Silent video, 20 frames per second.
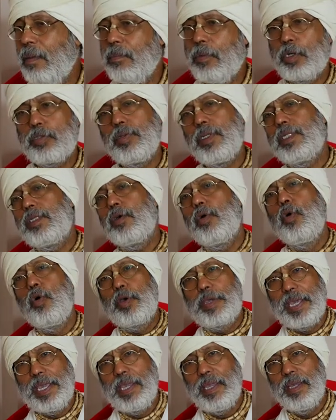Bhaktivinoda
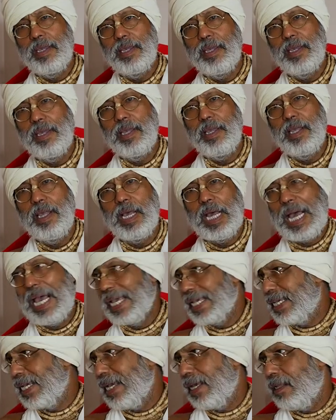okay.
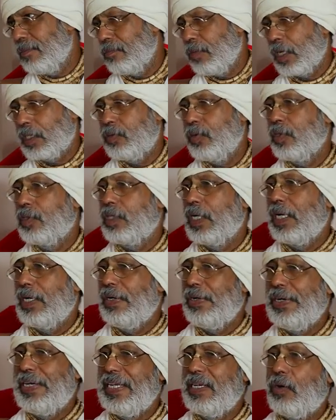I can,
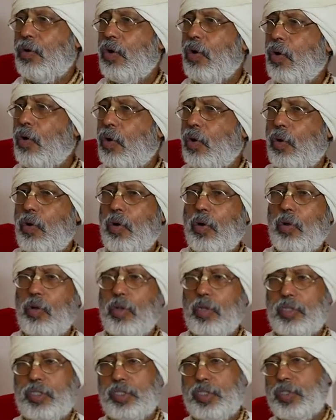Bhaktivinoda reading
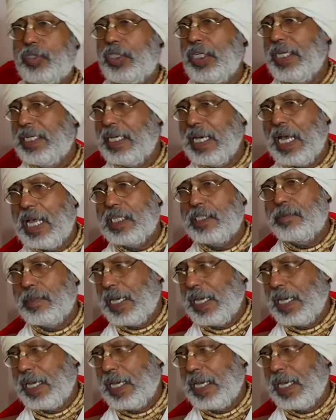whole tikas